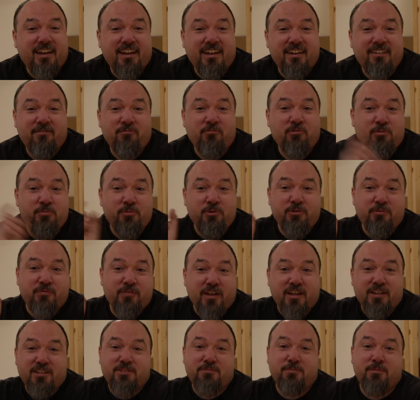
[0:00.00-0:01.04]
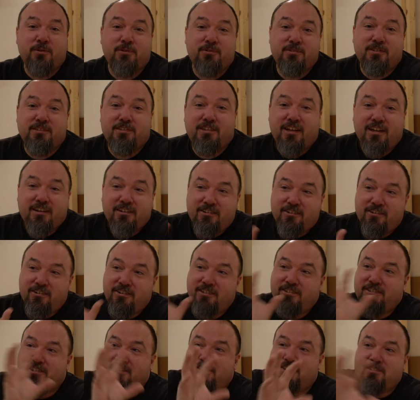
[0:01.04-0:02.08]
I removed that smoke detector
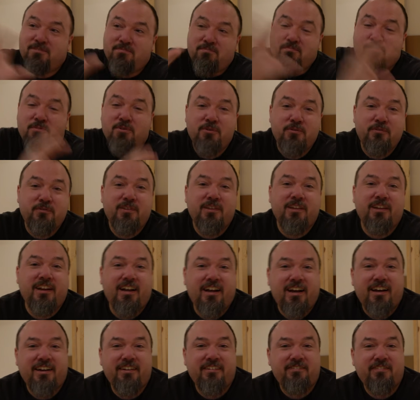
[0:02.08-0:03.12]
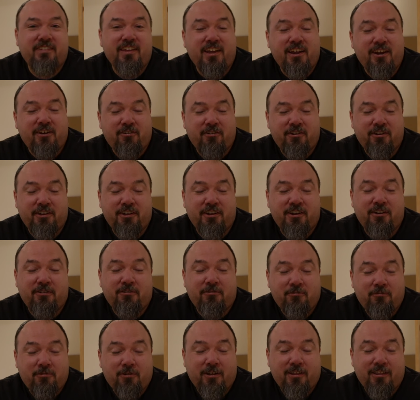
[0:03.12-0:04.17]
and just moved it out of the
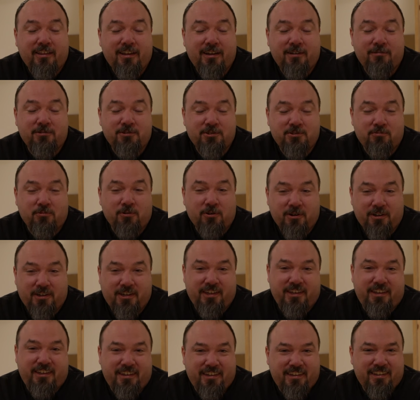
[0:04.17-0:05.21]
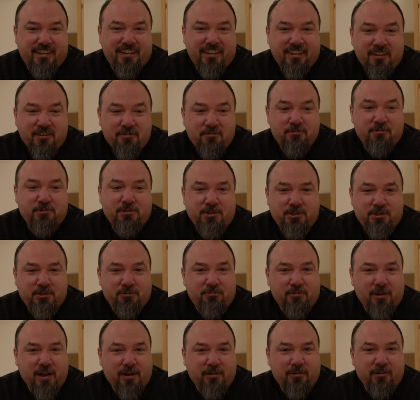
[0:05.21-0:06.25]
area while I was working with the
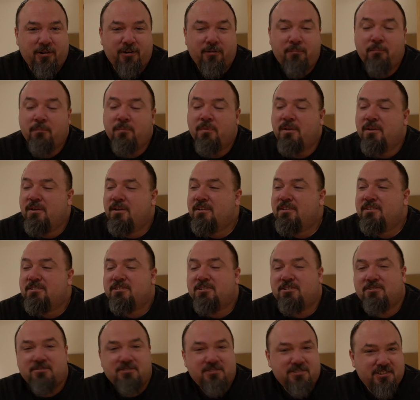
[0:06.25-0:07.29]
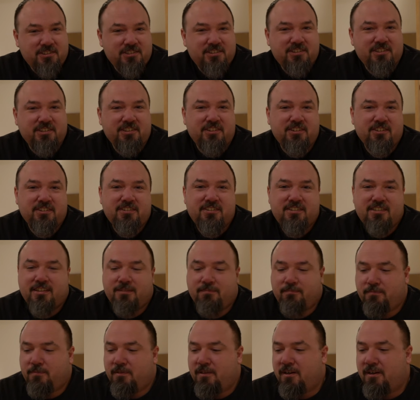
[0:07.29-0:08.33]
router. So just a good
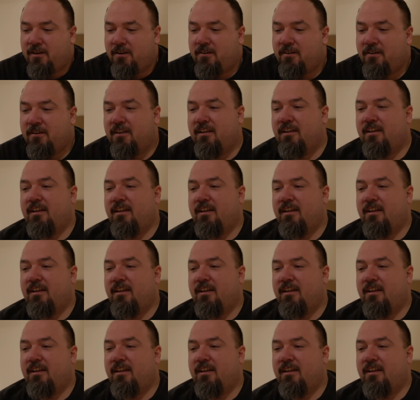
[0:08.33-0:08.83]
tip there.